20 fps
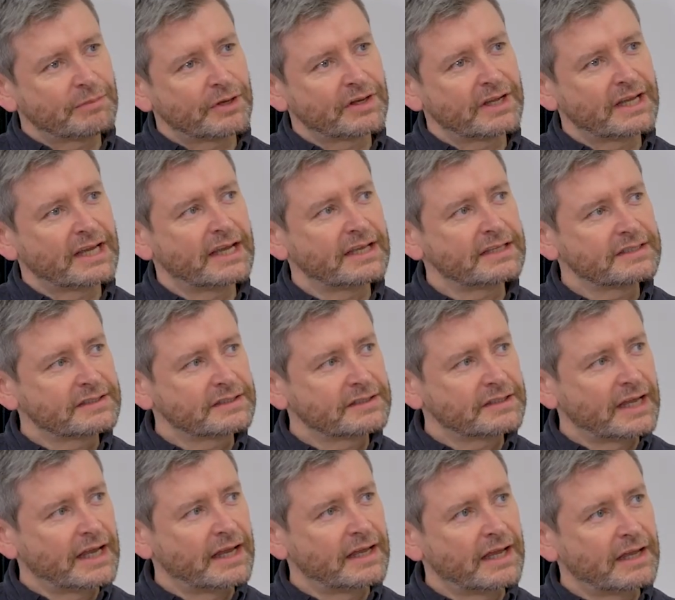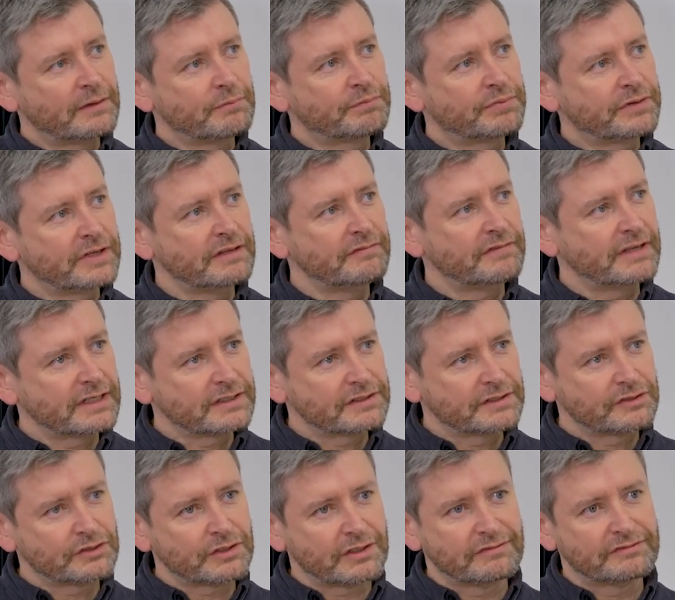about it is in previous
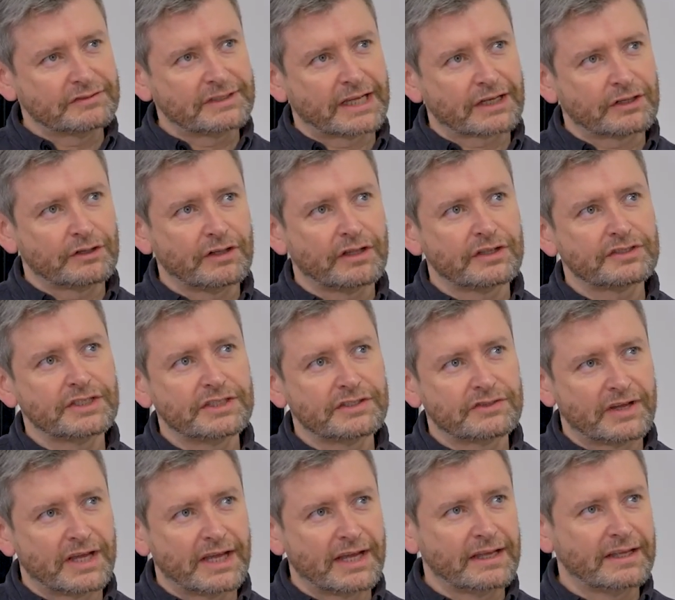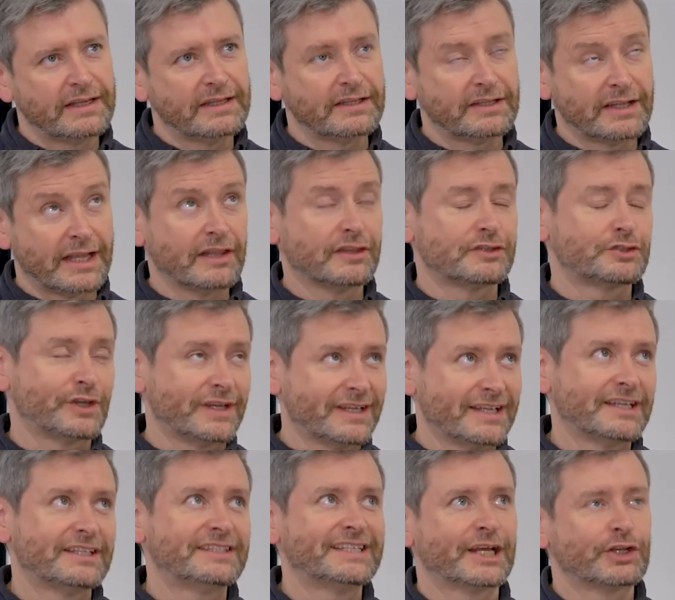sort of
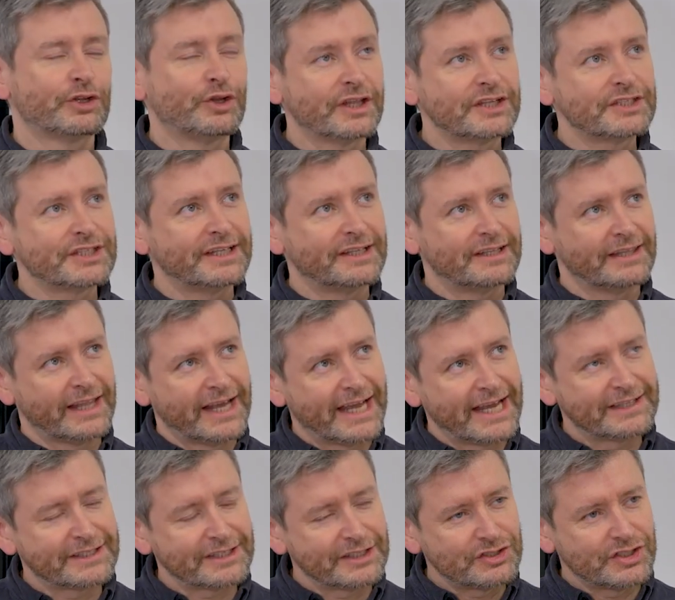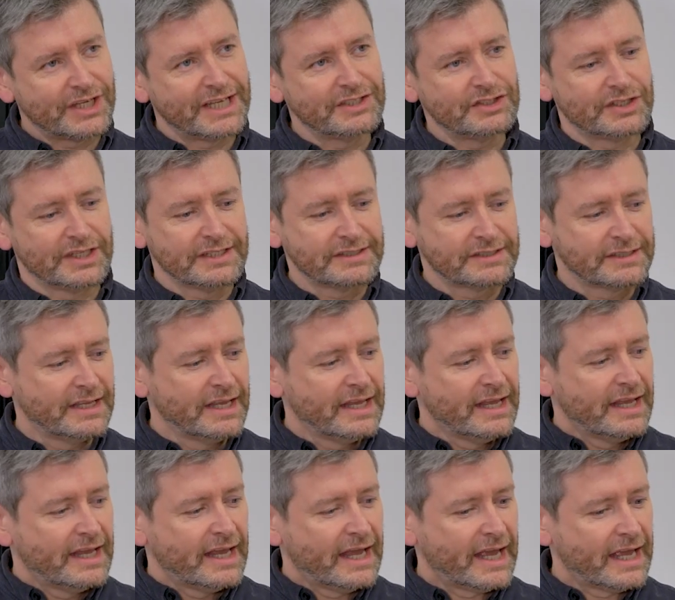technology-led changes,
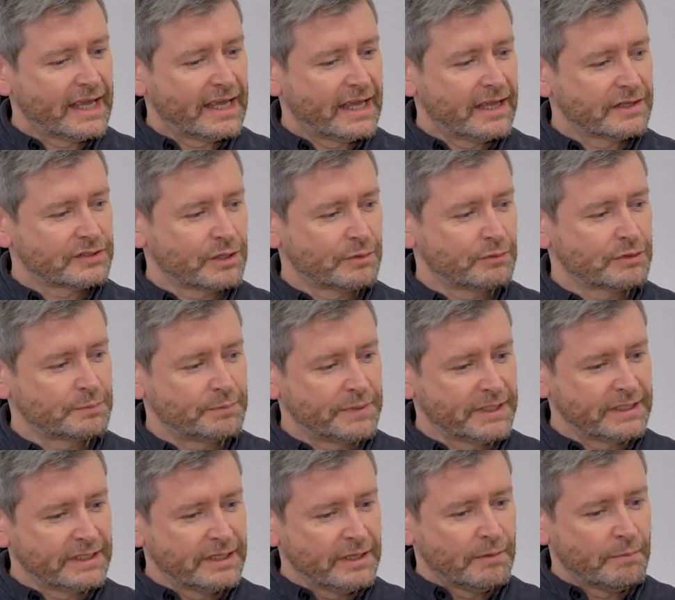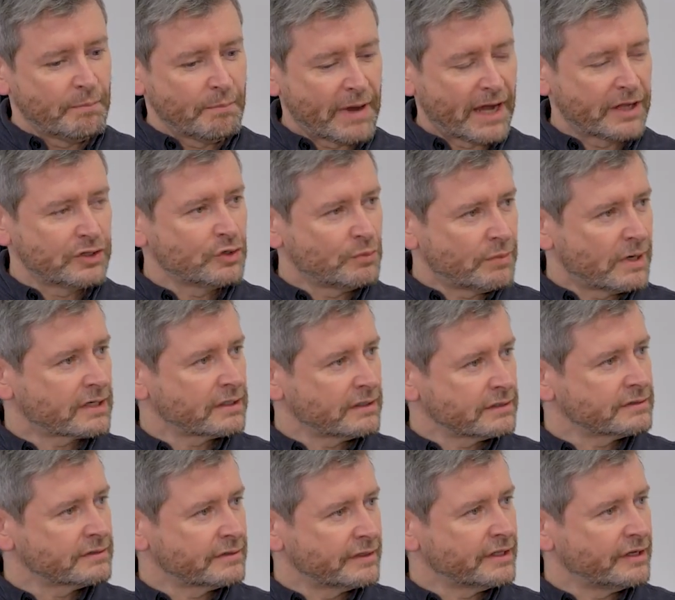it's always been manual
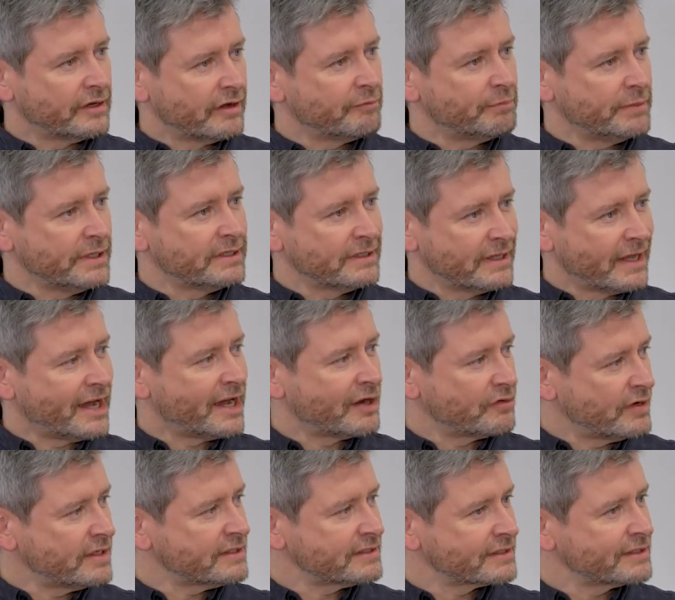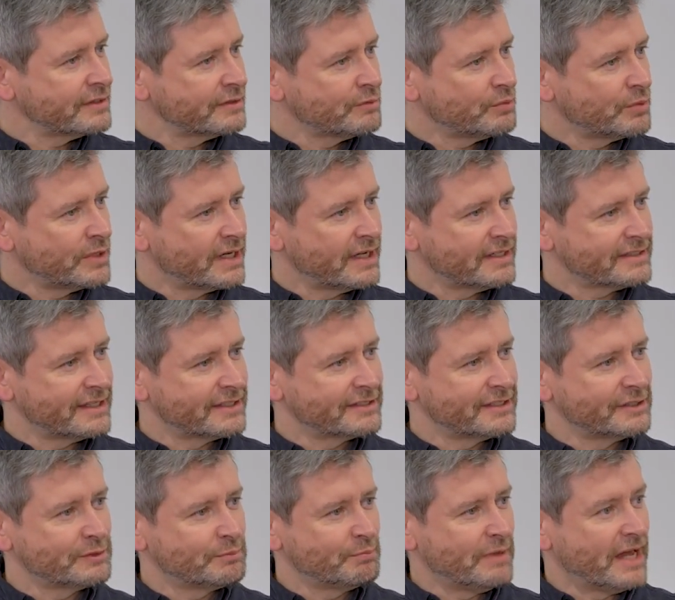workers that have been at risk, whereas this
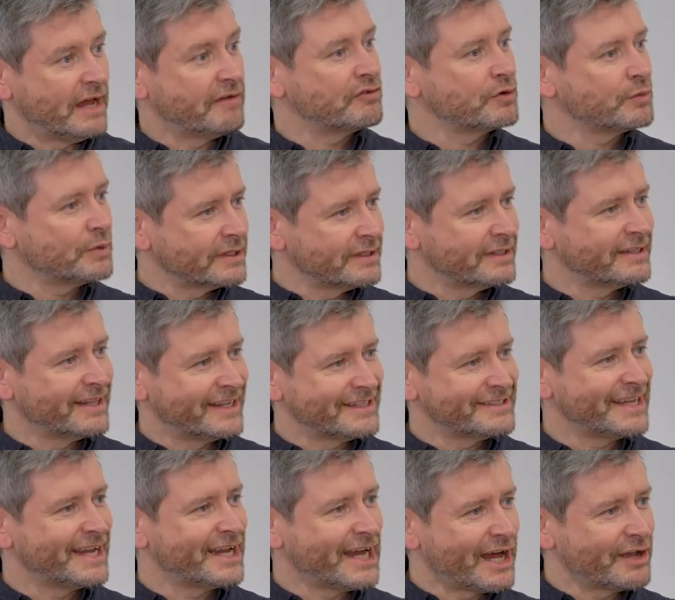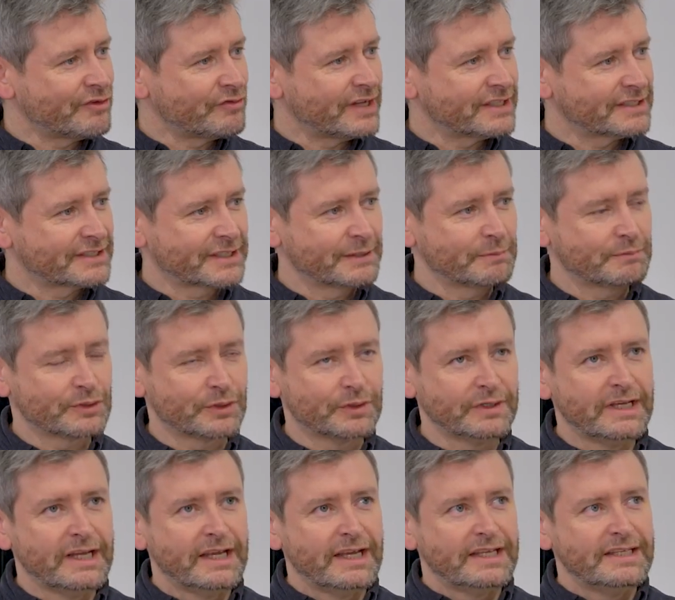is everyone that's at risk. So
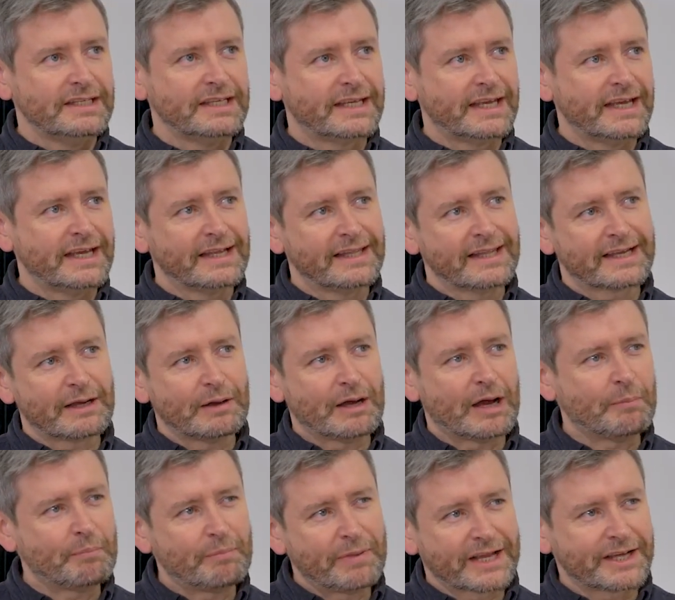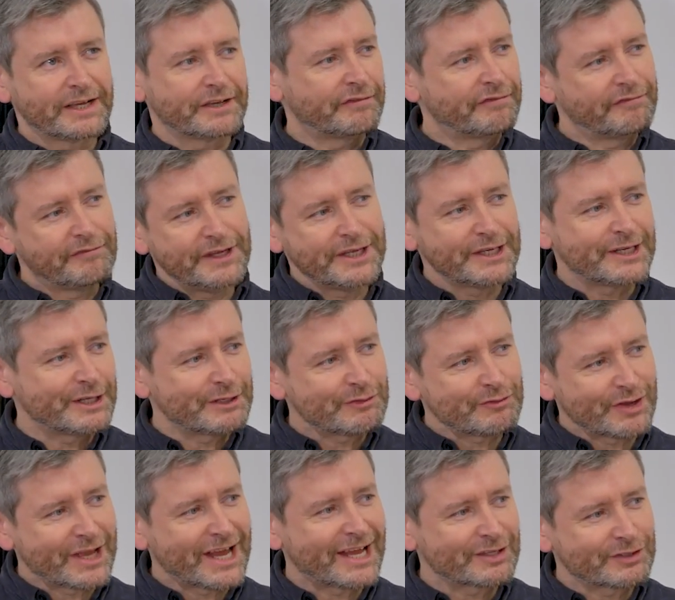you get like a bigger fear
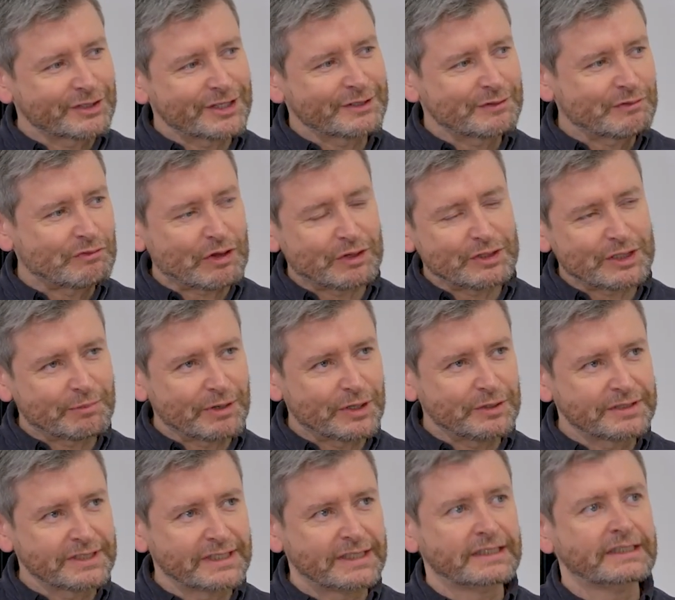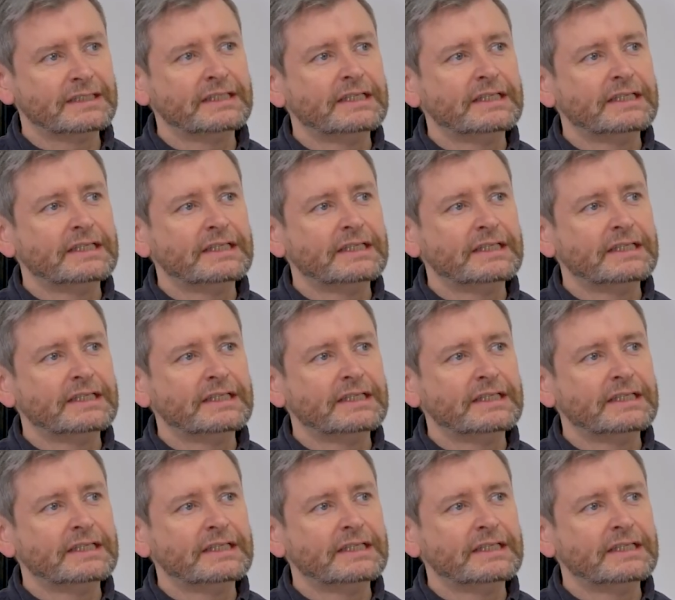reaction round about it.